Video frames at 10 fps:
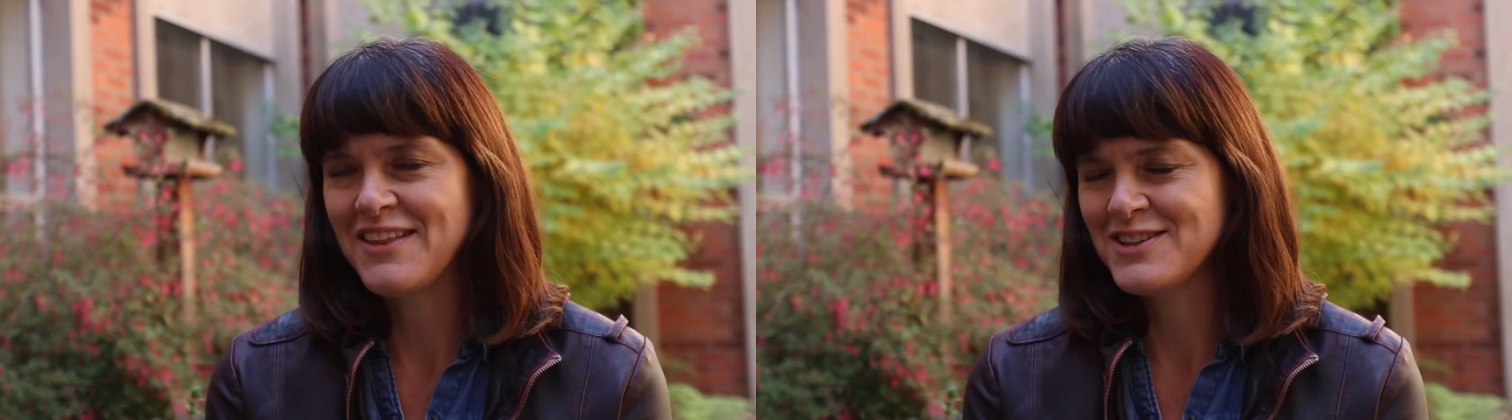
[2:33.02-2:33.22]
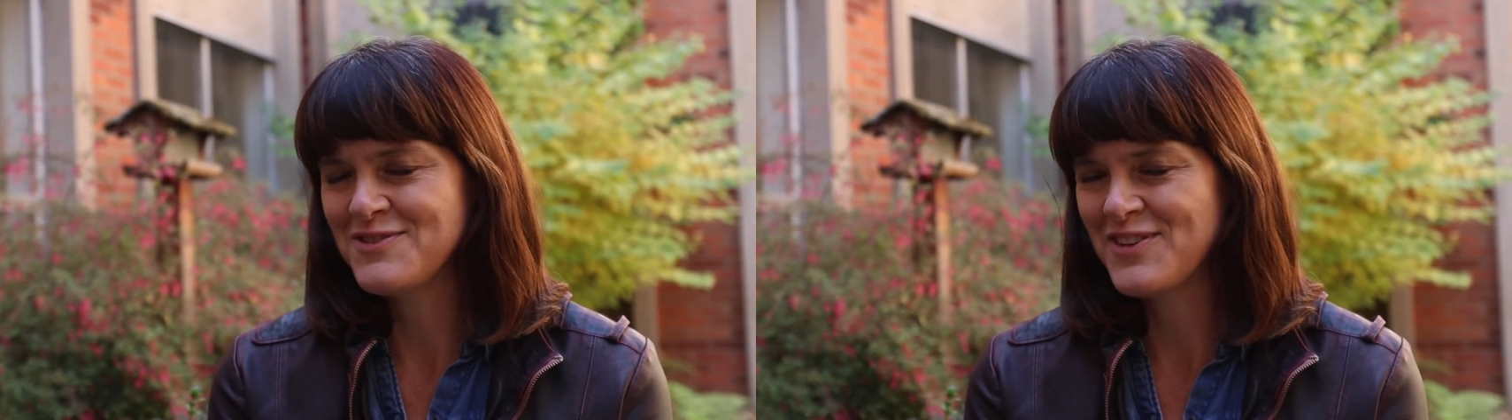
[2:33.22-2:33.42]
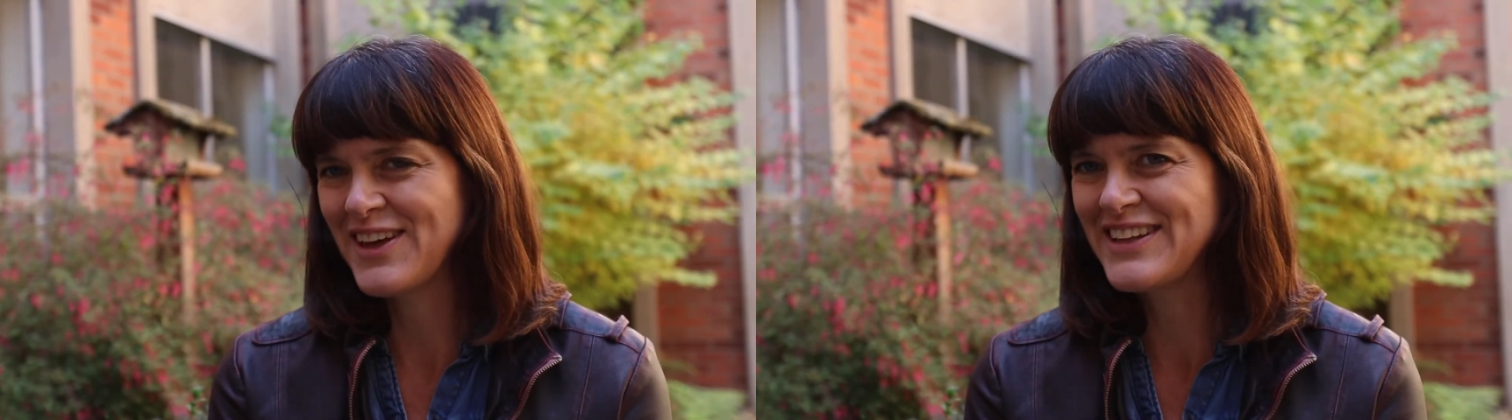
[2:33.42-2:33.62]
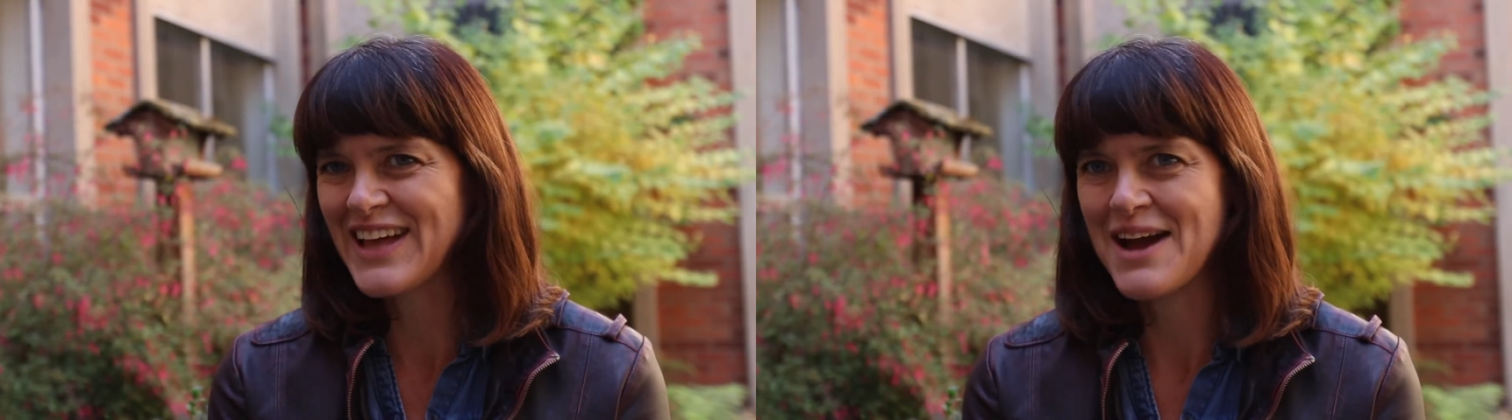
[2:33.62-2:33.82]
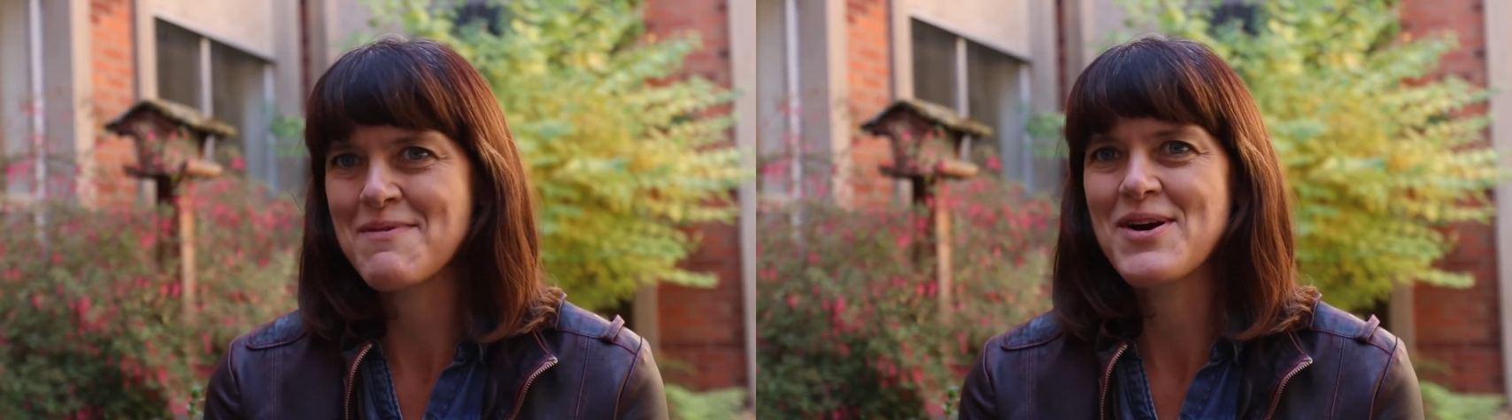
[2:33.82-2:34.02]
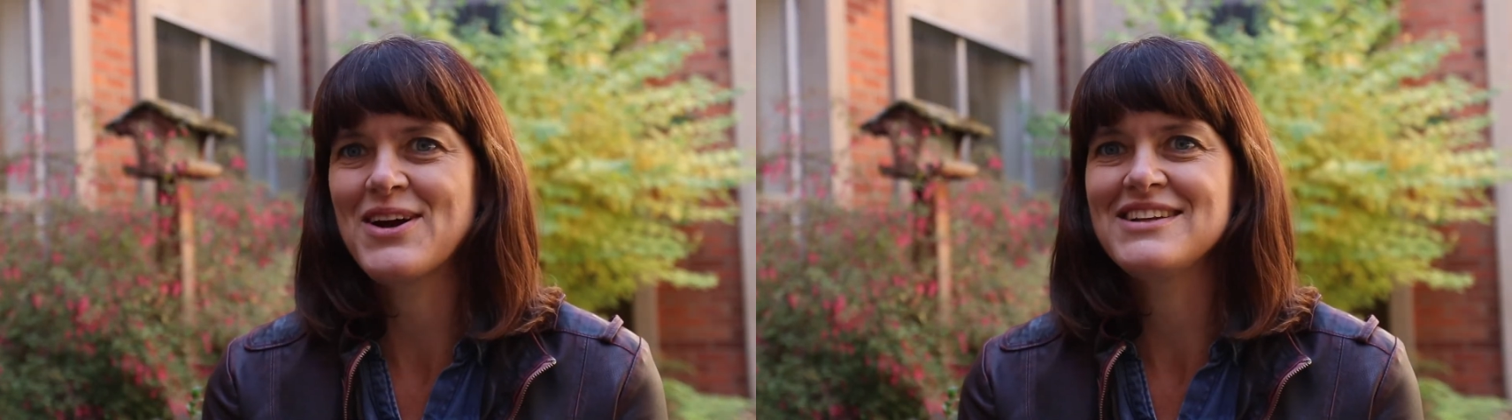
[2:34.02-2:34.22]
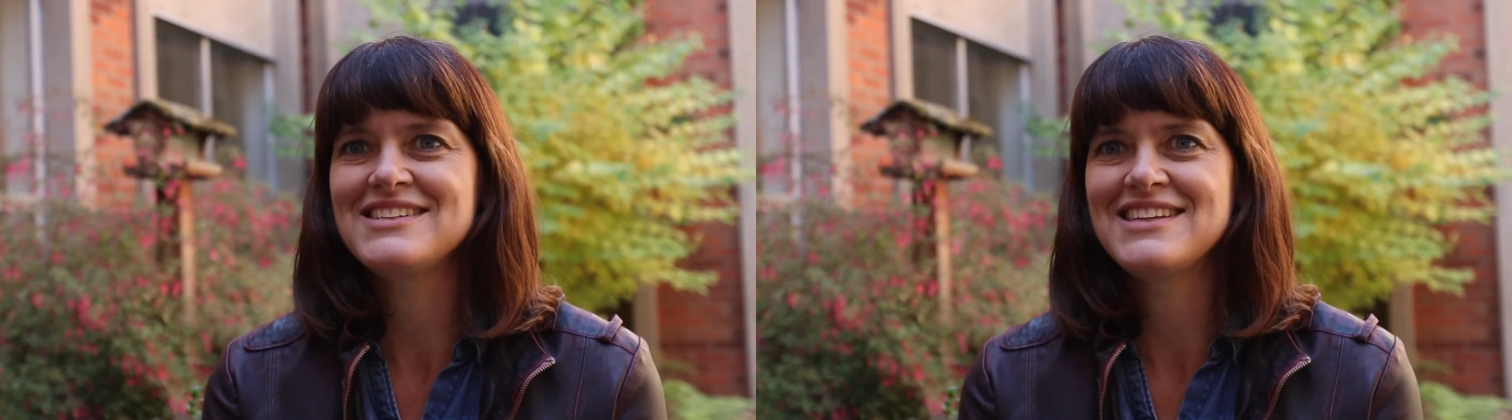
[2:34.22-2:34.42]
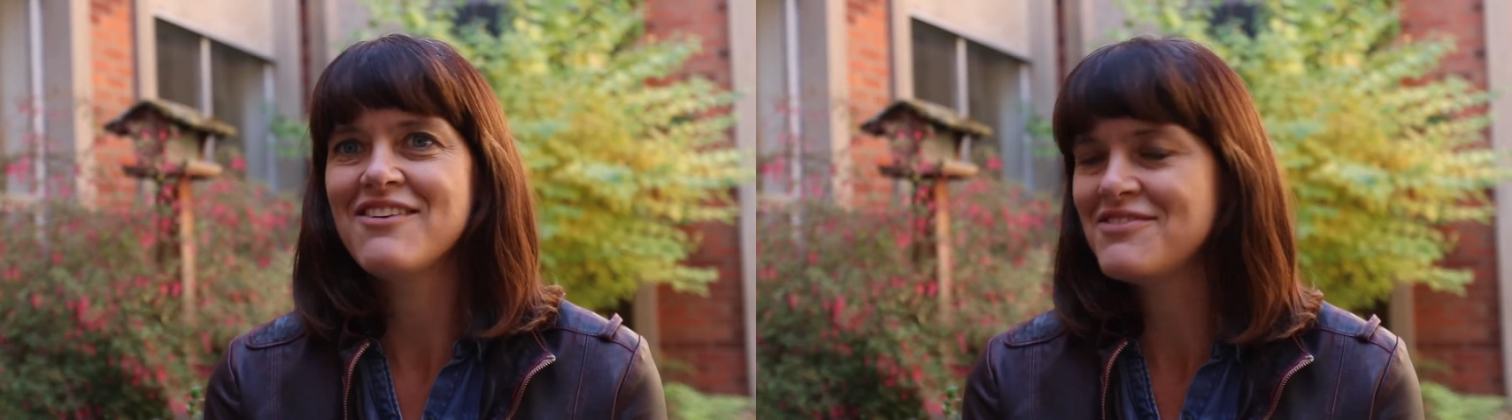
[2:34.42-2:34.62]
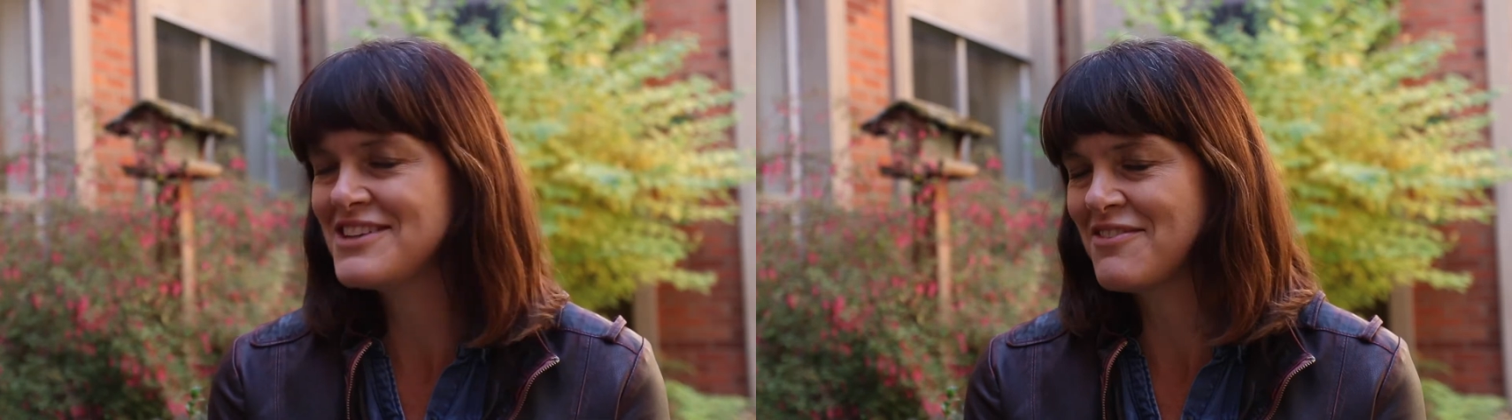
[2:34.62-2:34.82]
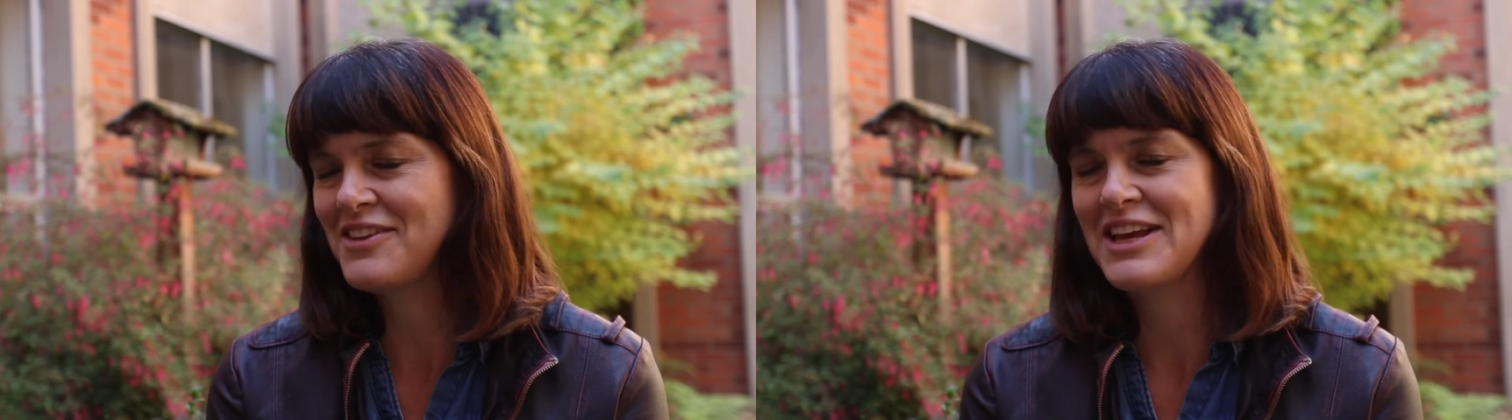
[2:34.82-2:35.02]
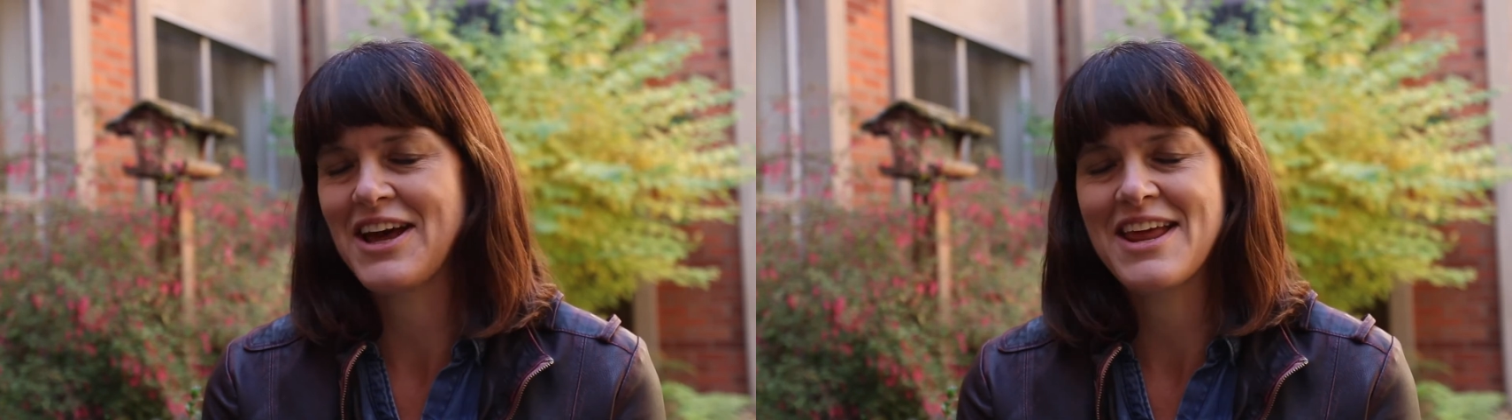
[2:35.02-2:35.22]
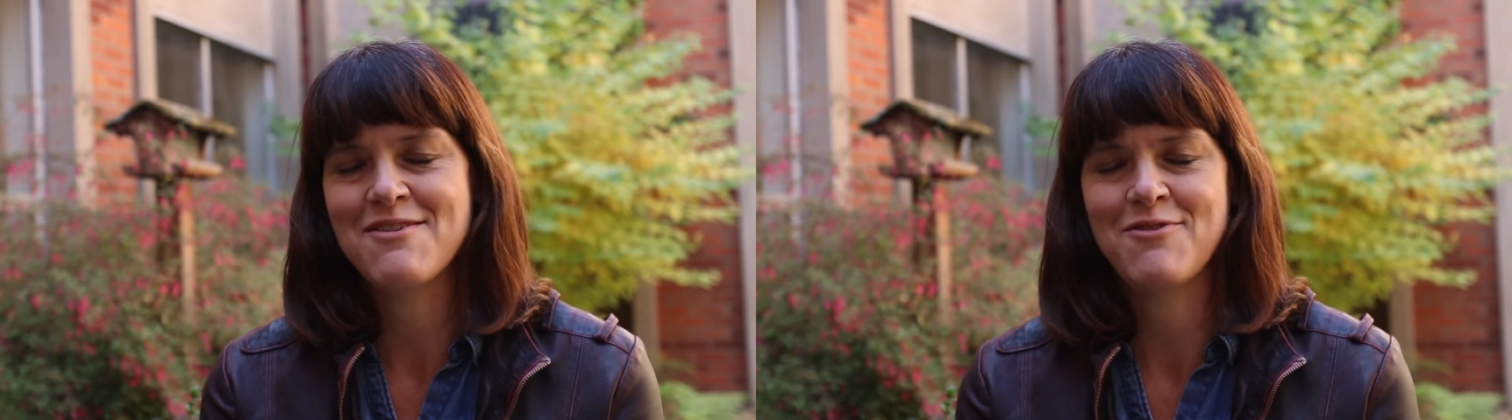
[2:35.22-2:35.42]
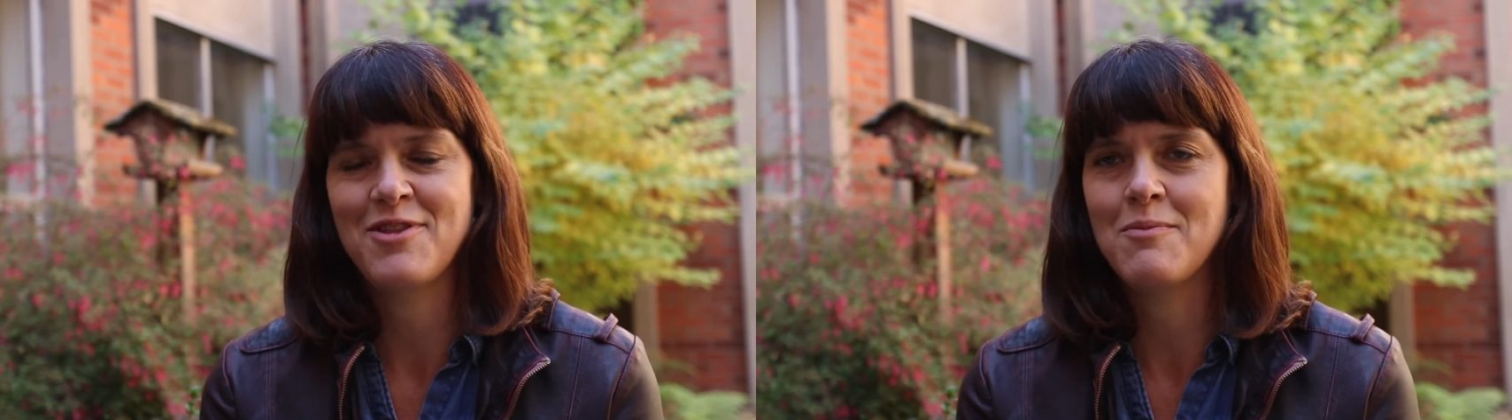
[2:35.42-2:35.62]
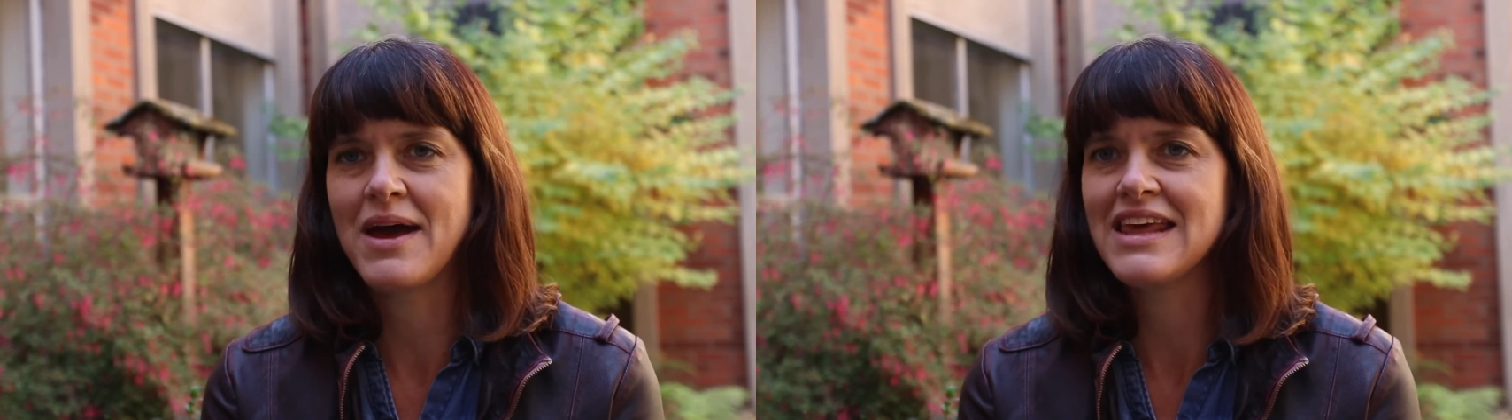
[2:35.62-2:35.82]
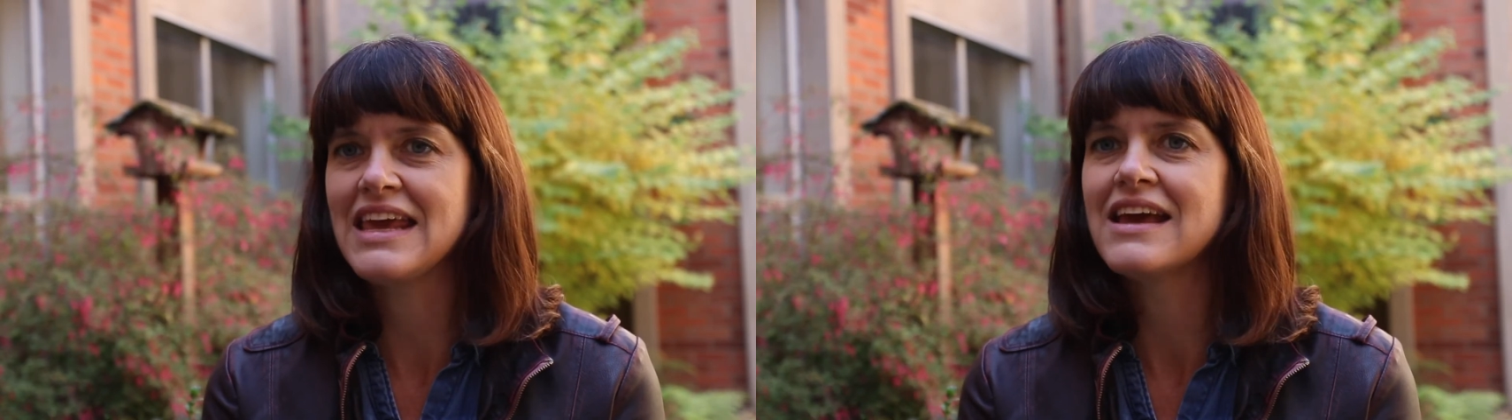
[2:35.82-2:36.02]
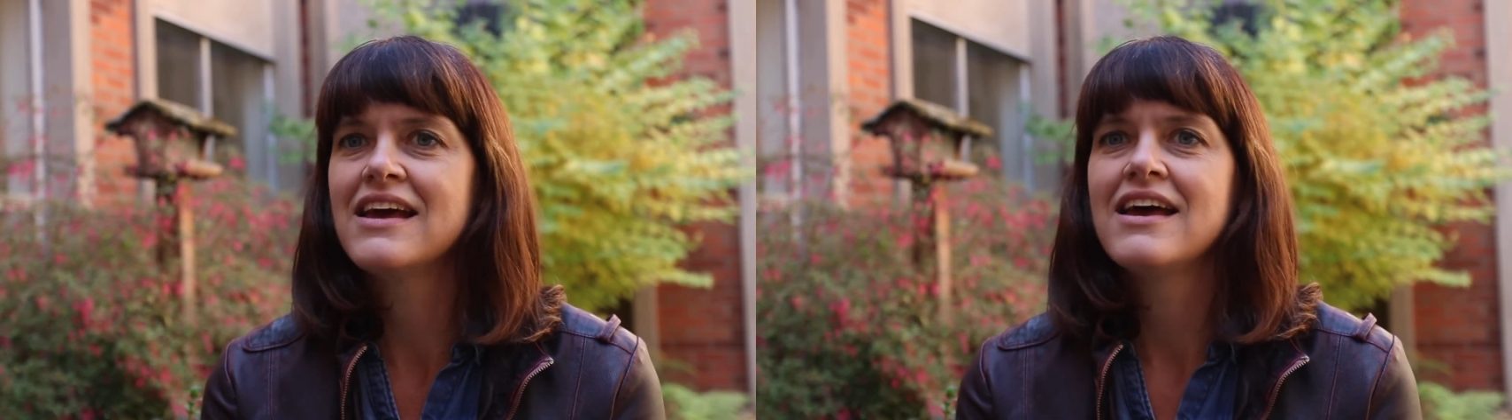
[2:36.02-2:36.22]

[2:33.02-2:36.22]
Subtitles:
in this for the glamour. Seth, definitely not in it for the money.